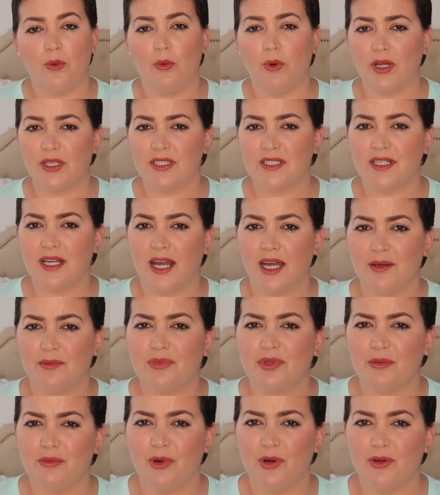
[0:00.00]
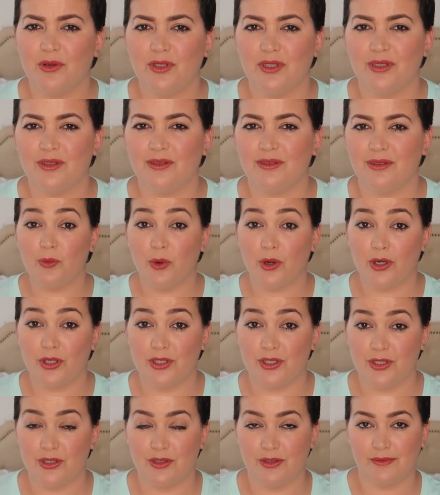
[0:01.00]
watch god promote you
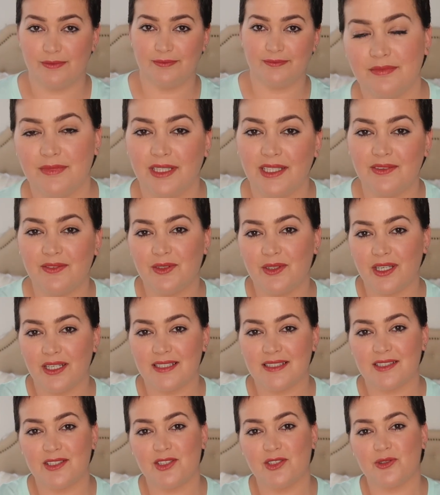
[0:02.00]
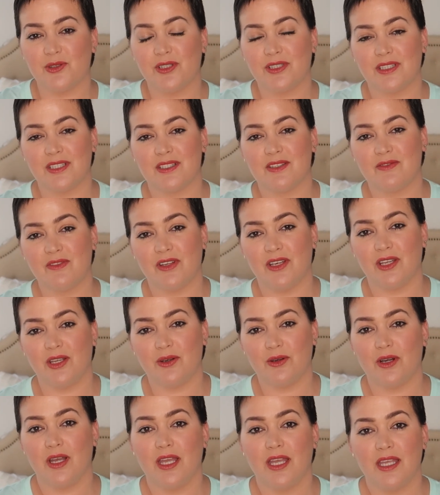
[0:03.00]
reward you if you guys enjoyed this
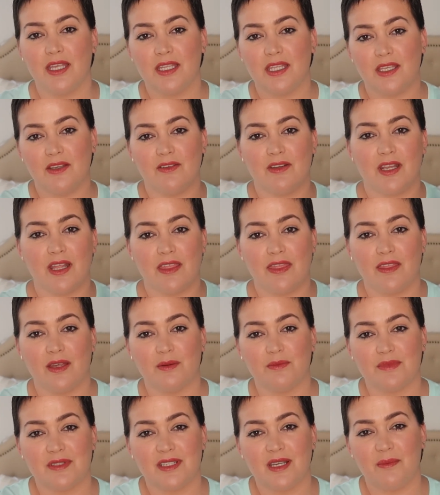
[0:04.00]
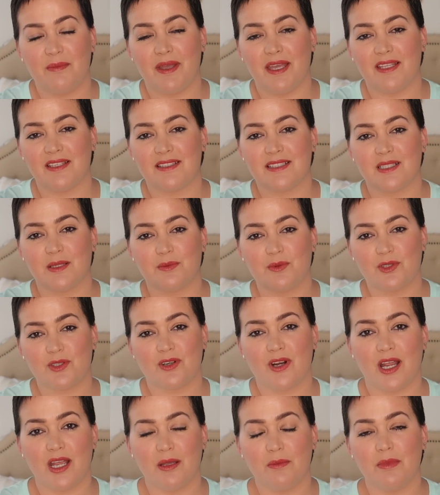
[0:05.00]
video give it a thumbs up and
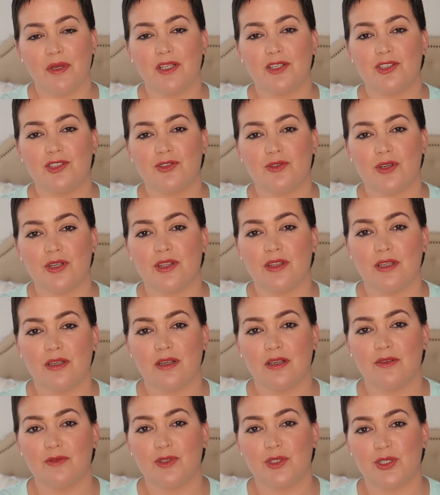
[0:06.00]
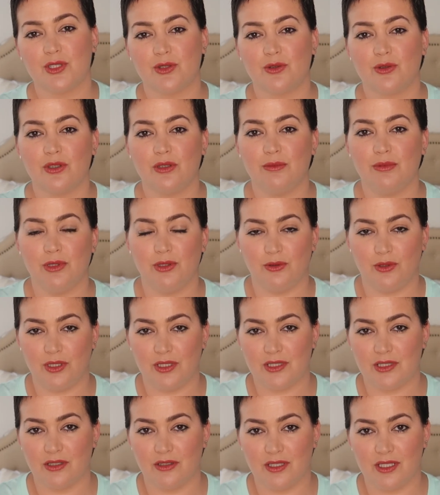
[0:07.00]
subscribe and join the restored
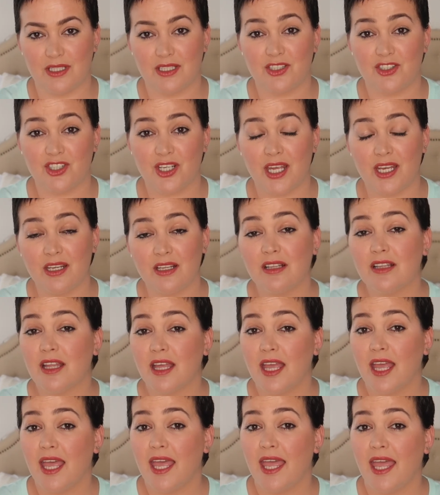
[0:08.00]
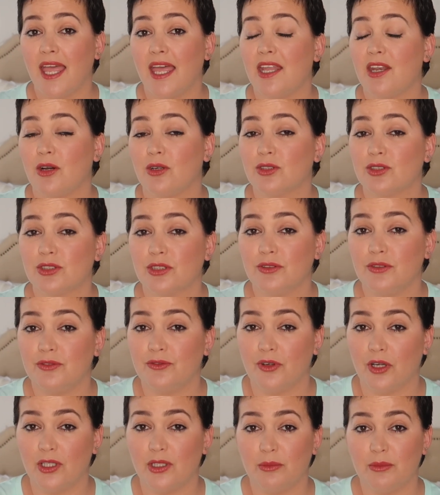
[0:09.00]
beauties on this channel and also
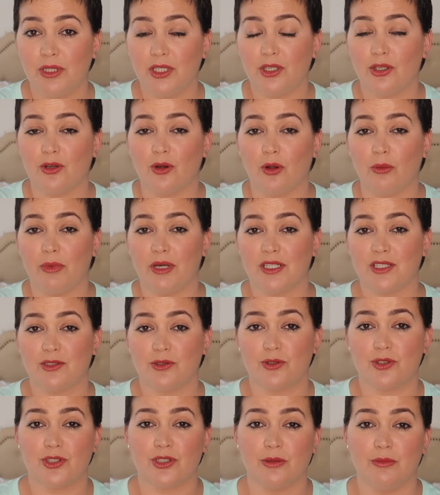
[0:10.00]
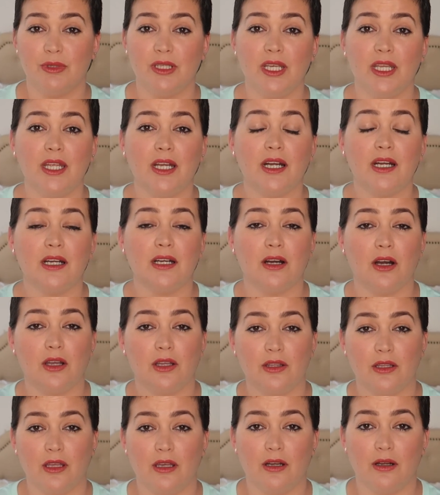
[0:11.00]
follow me on all my social media
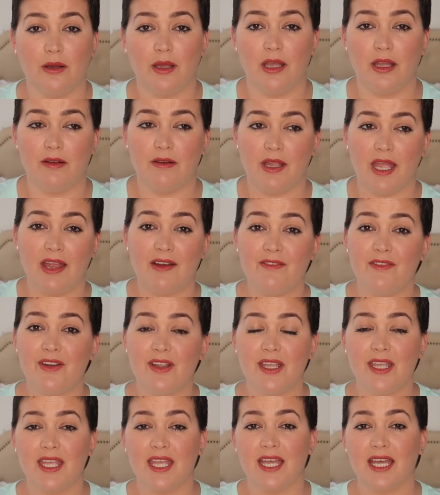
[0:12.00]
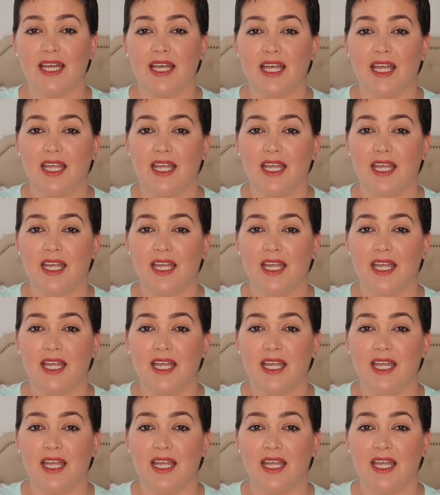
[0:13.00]
uh, every